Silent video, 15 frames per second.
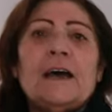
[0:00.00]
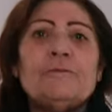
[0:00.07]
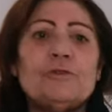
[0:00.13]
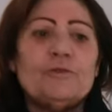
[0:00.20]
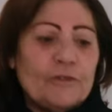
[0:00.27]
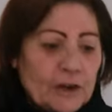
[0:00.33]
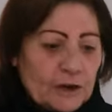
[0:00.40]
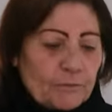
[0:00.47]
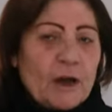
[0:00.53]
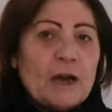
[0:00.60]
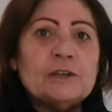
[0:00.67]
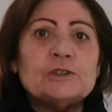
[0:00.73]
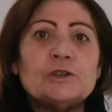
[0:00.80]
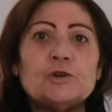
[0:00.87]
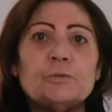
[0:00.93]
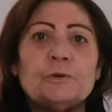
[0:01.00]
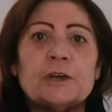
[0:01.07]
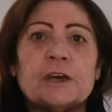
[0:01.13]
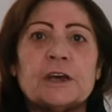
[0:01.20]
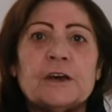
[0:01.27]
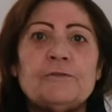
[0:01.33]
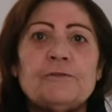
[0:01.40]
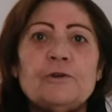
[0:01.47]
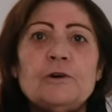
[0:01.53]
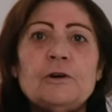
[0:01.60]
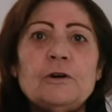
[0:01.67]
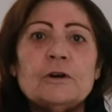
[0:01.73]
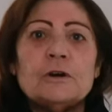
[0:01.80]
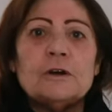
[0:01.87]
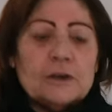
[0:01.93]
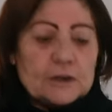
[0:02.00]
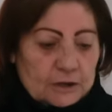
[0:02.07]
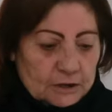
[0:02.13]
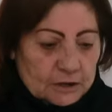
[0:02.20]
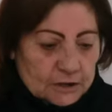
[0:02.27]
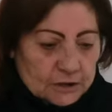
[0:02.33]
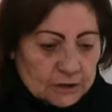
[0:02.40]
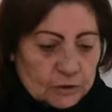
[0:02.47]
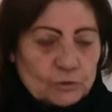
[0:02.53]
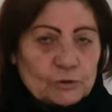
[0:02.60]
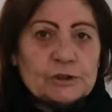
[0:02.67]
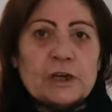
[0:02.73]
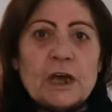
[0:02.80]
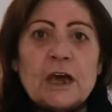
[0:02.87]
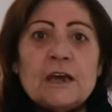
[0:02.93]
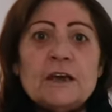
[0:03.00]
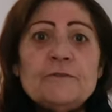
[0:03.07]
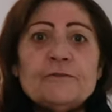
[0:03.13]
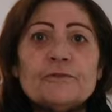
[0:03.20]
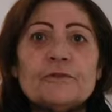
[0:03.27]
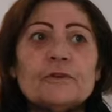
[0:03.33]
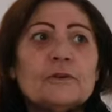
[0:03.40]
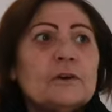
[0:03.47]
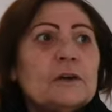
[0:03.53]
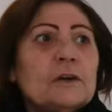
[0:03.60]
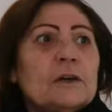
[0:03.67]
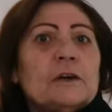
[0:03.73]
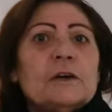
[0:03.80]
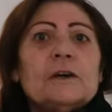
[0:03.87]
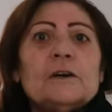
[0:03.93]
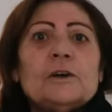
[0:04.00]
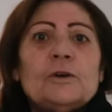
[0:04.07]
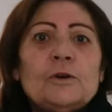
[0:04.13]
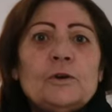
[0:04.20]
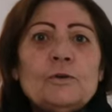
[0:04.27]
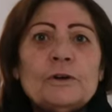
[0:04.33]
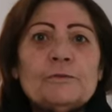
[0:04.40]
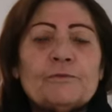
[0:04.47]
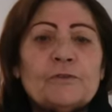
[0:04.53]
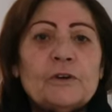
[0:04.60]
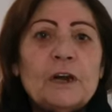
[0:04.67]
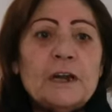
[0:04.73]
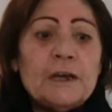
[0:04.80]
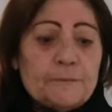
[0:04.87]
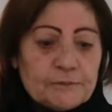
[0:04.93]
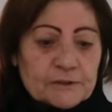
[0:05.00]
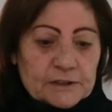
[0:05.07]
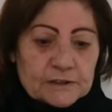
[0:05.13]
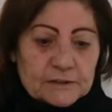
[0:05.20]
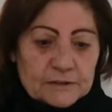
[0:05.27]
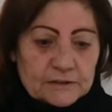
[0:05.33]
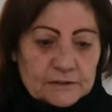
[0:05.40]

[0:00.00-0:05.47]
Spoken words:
love you very much. You be careful. You safe. You and Phillips.